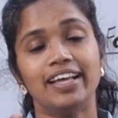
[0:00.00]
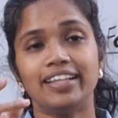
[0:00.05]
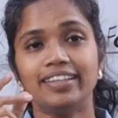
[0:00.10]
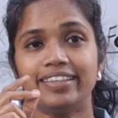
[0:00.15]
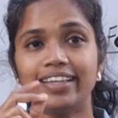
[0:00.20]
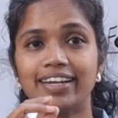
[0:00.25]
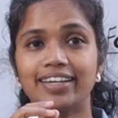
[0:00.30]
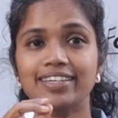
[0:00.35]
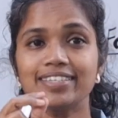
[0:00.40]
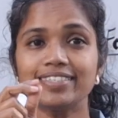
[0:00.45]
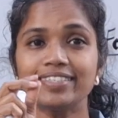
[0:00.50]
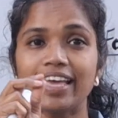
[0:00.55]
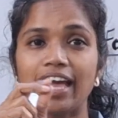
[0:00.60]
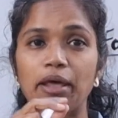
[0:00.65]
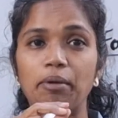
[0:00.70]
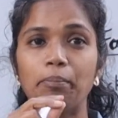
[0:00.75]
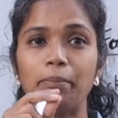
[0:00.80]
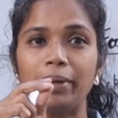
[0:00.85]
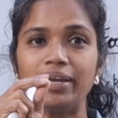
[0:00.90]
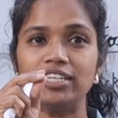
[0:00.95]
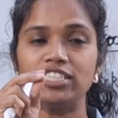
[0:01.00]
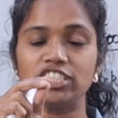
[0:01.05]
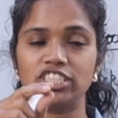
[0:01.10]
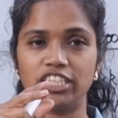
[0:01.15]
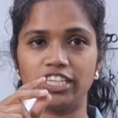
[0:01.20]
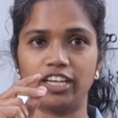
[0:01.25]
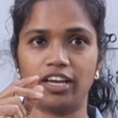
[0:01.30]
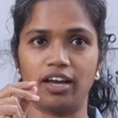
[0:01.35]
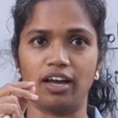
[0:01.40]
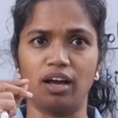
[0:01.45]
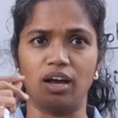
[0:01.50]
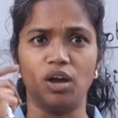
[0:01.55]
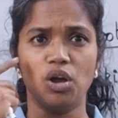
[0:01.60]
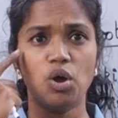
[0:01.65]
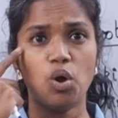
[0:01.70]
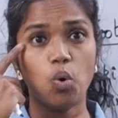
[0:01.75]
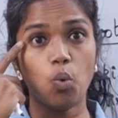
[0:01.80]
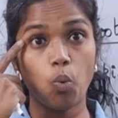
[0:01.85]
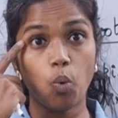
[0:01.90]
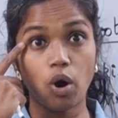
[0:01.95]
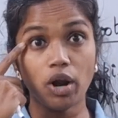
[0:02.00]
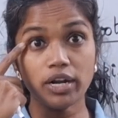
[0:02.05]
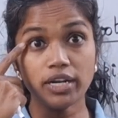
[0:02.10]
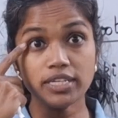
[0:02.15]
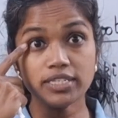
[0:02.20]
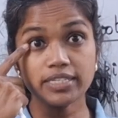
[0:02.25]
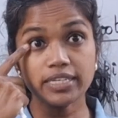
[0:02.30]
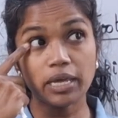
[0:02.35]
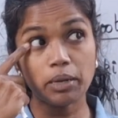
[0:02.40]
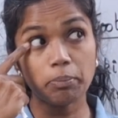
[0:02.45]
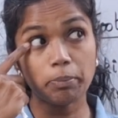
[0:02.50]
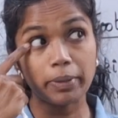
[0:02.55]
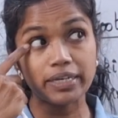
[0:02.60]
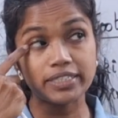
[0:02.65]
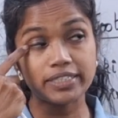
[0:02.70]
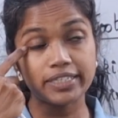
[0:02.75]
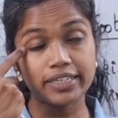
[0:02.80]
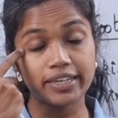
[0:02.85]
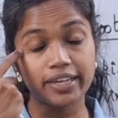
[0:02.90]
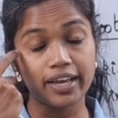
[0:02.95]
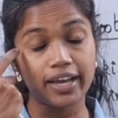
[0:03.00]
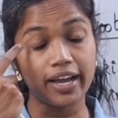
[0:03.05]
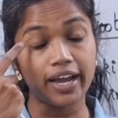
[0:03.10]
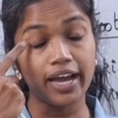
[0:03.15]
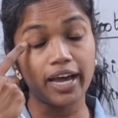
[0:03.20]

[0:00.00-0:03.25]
that is herpangina. What is herpangina?